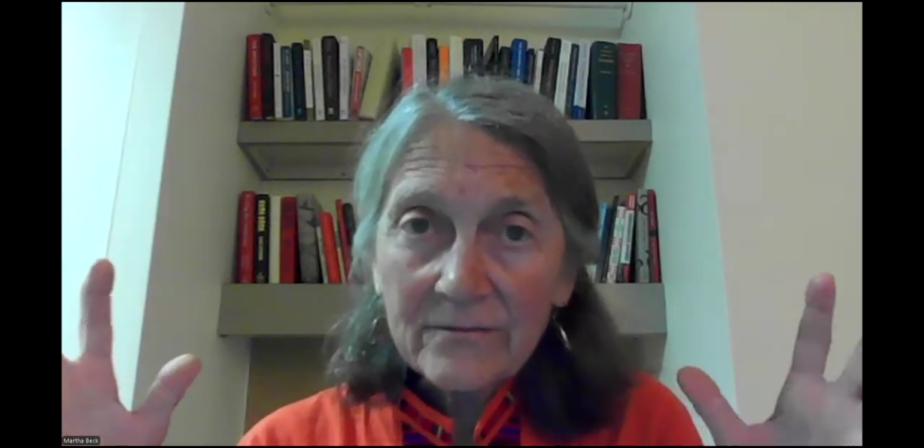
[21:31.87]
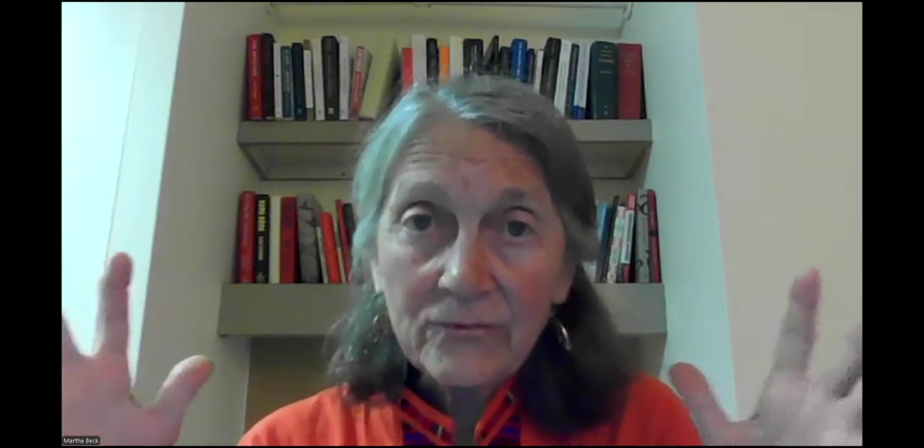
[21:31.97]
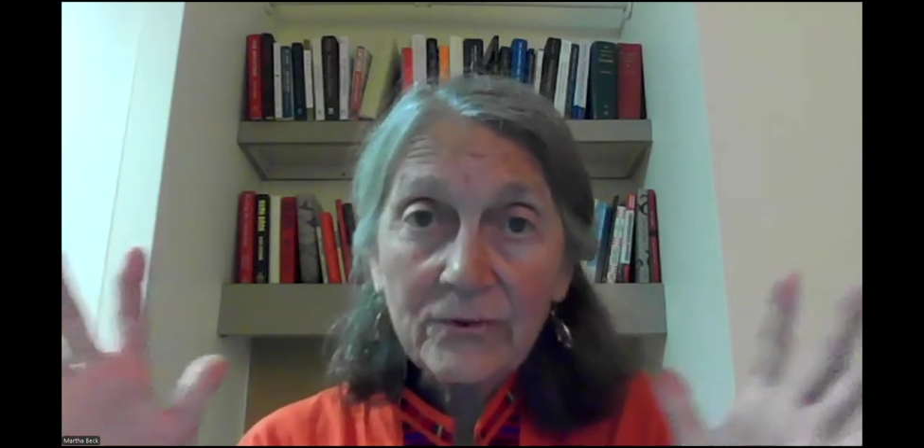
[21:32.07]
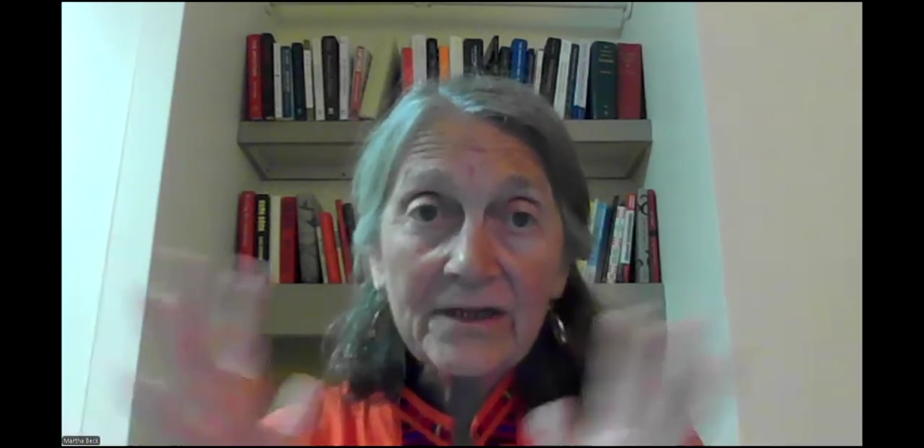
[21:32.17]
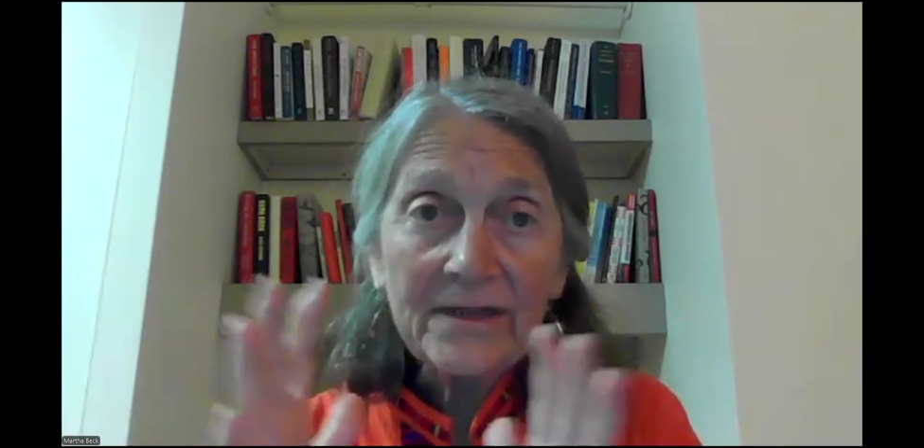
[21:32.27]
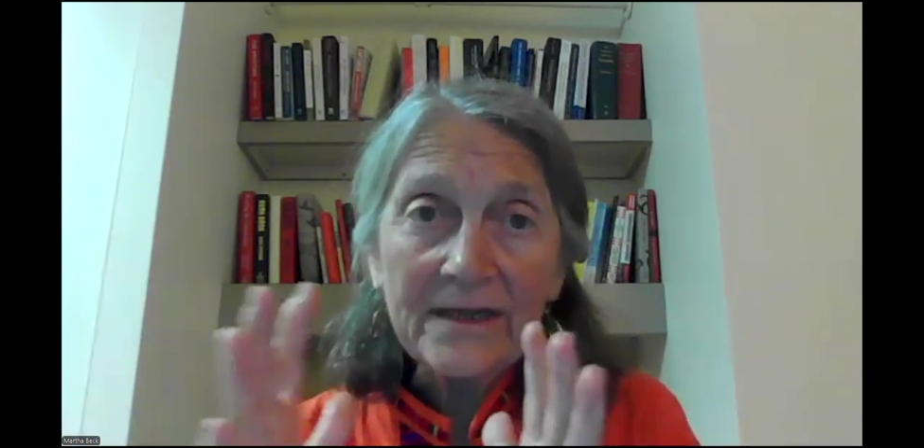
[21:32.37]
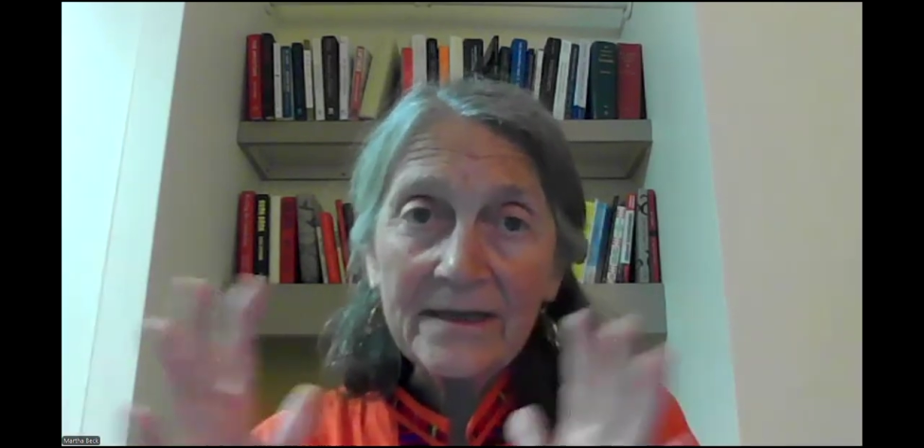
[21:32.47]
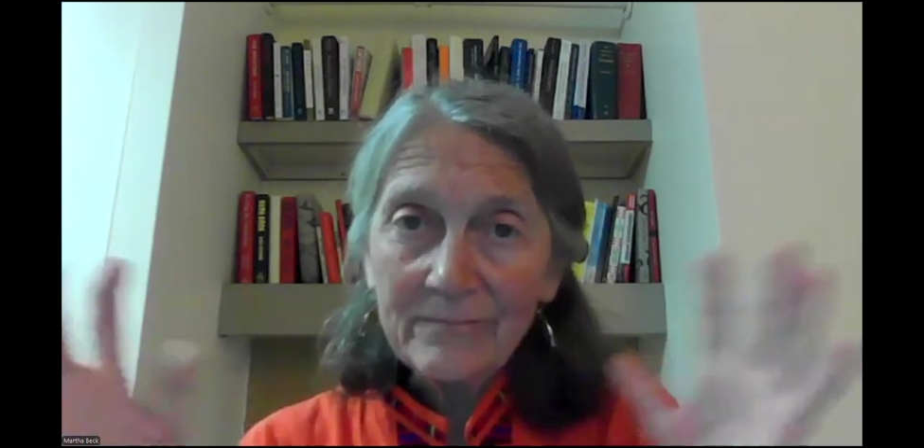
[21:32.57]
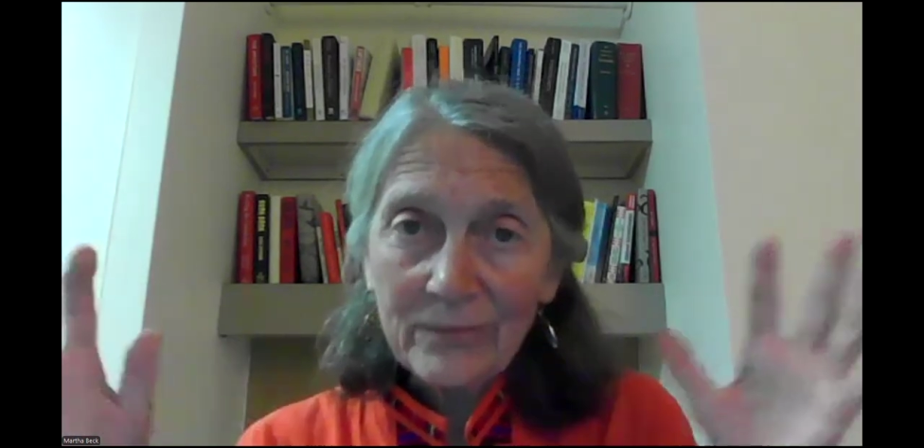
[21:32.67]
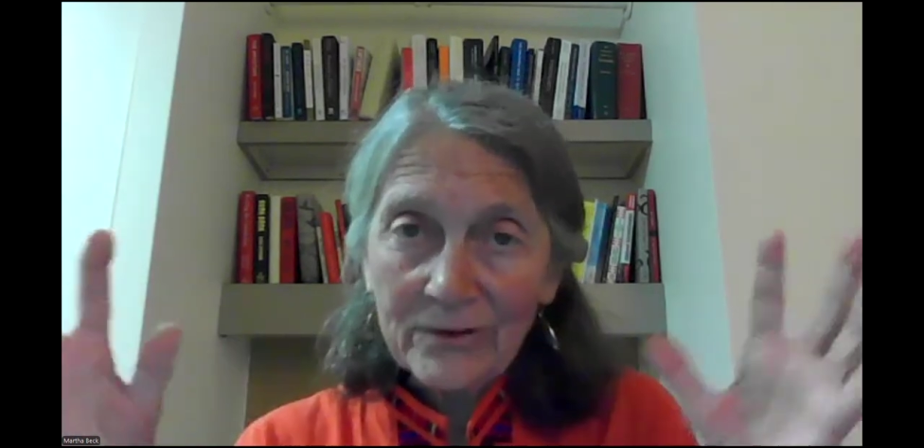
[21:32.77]

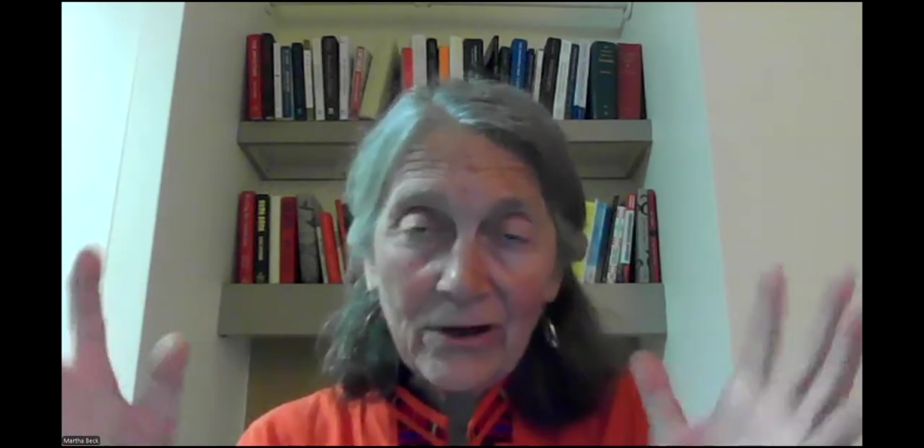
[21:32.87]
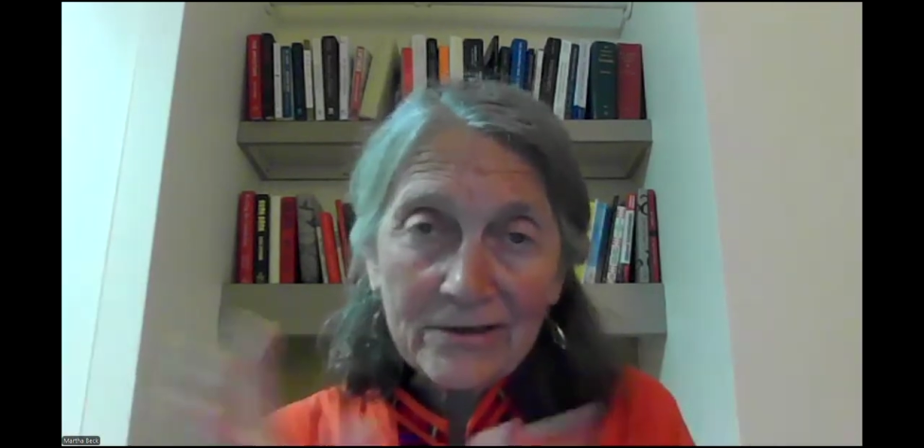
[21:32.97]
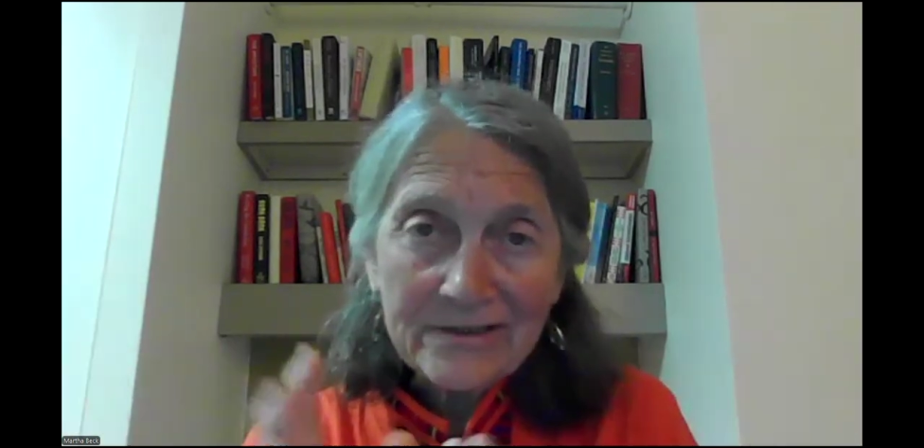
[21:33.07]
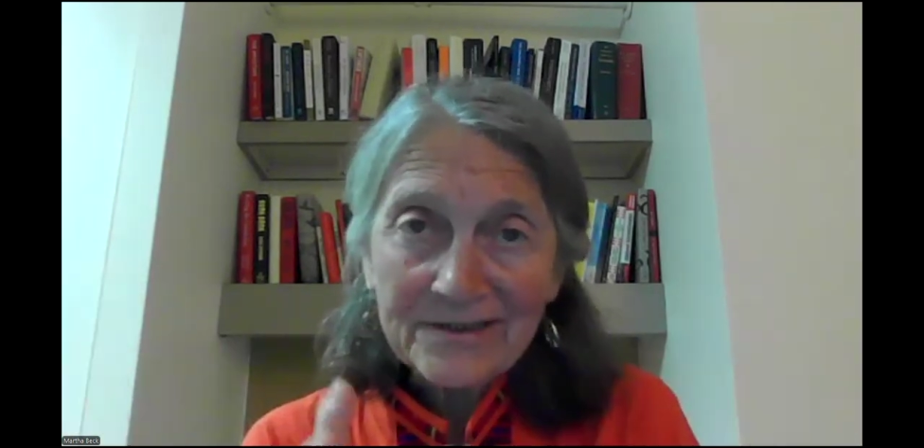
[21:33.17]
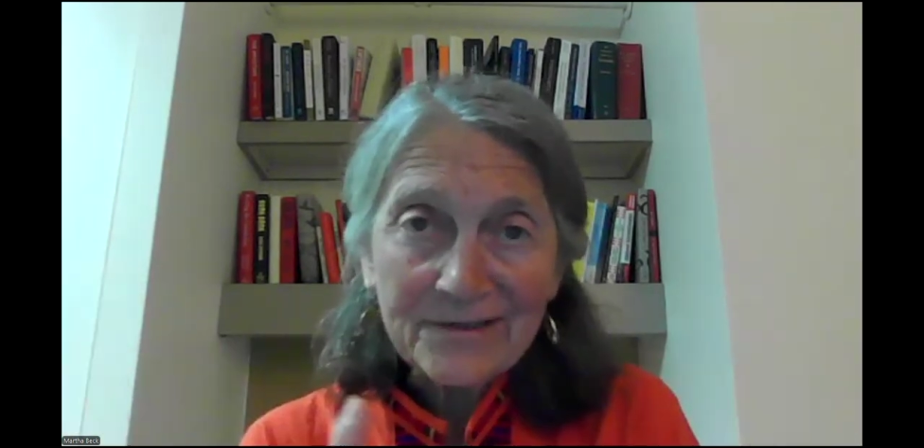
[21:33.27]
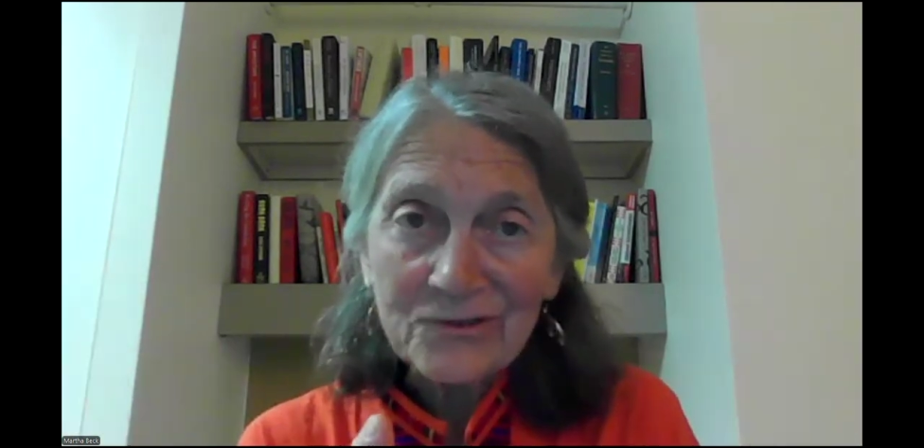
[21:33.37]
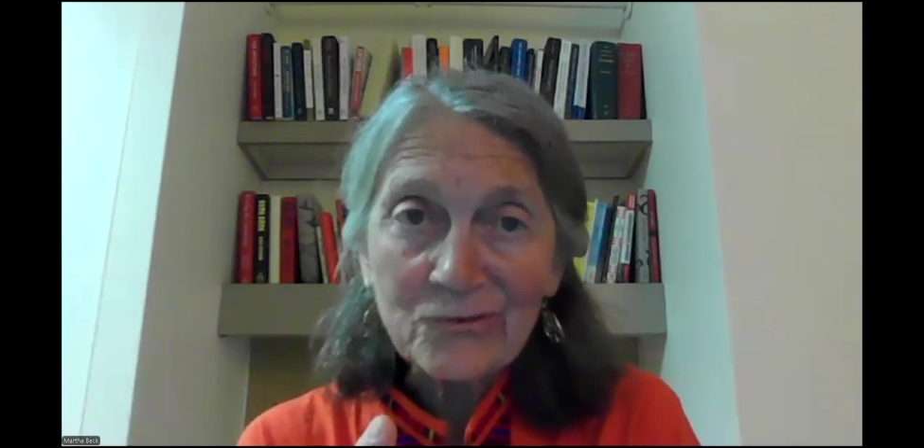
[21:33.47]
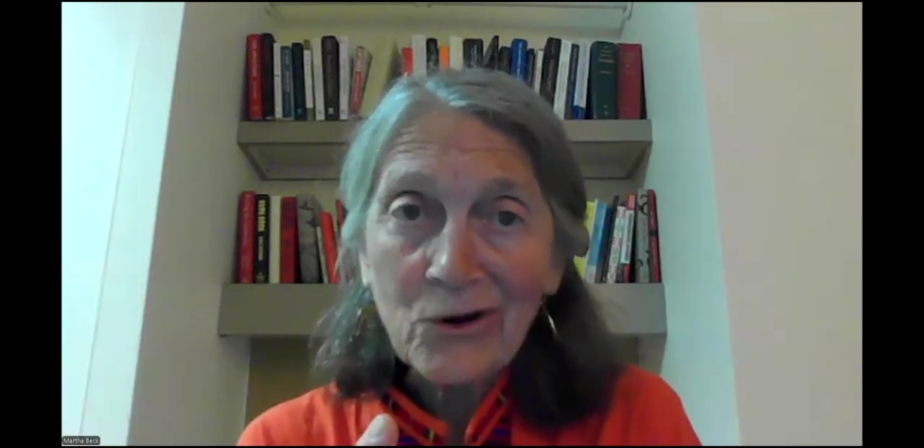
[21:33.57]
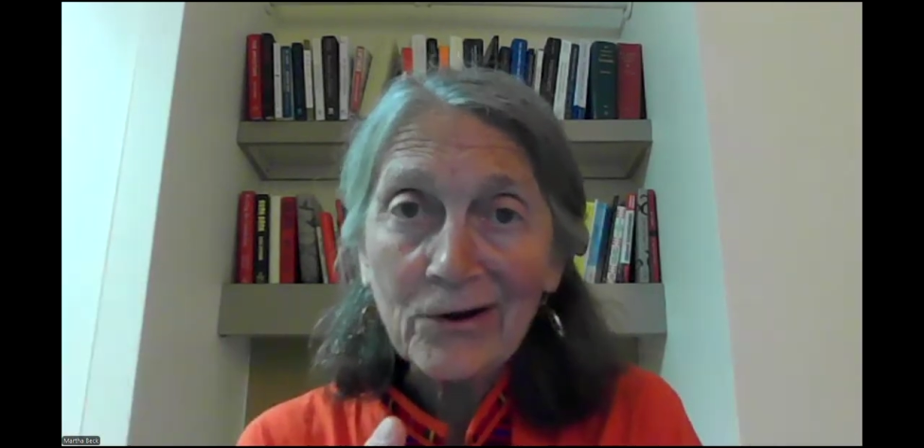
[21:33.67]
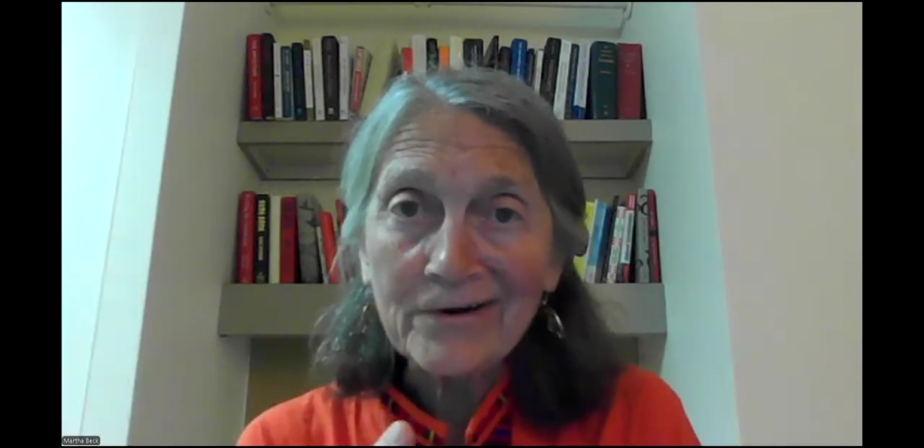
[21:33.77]
really belong to the
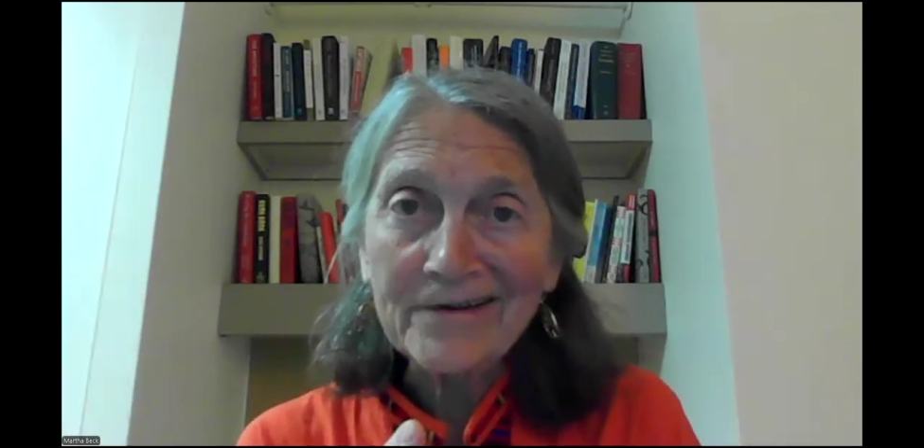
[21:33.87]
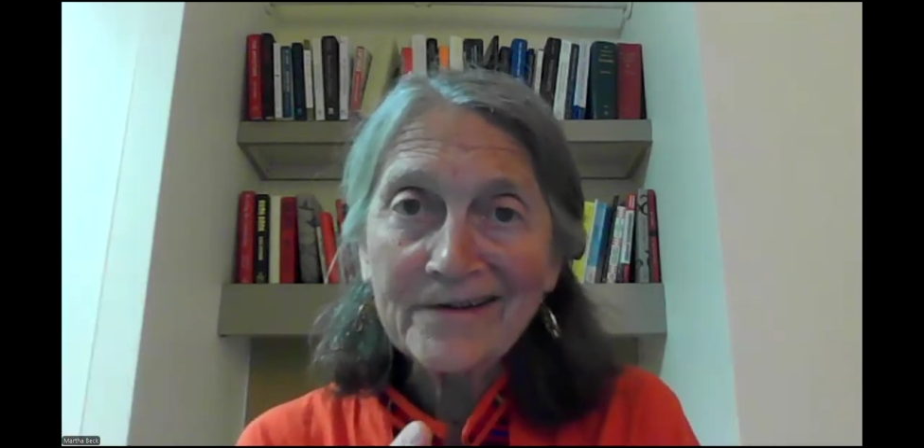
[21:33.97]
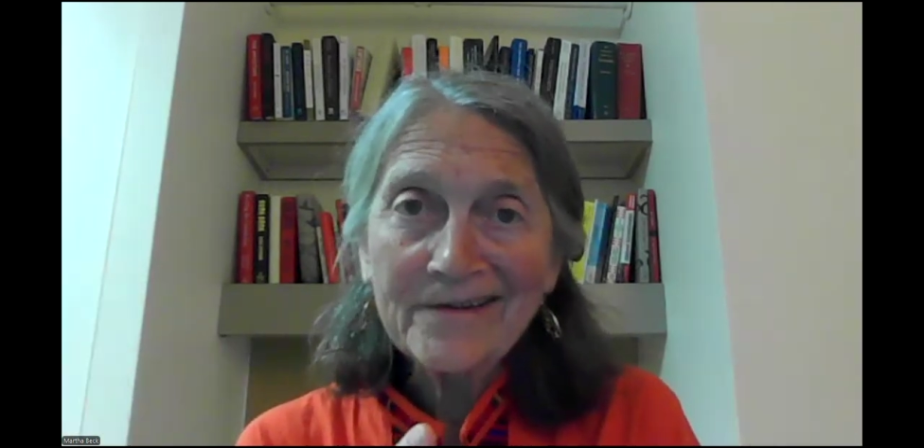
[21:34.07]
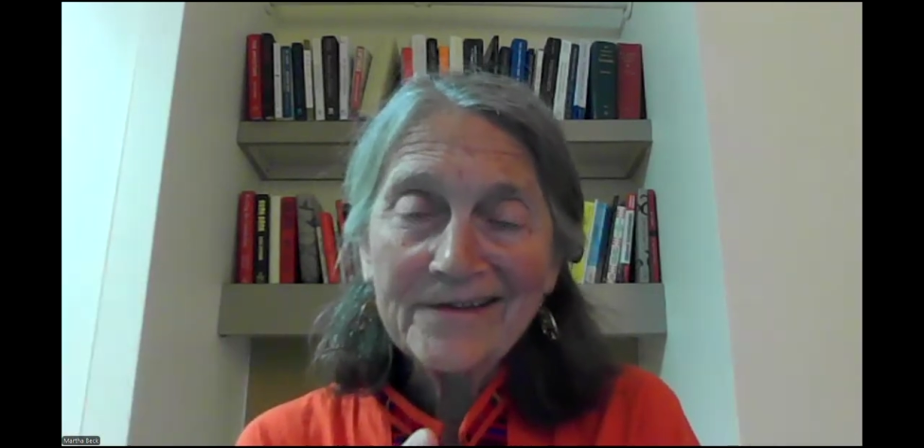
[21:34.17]
trunk.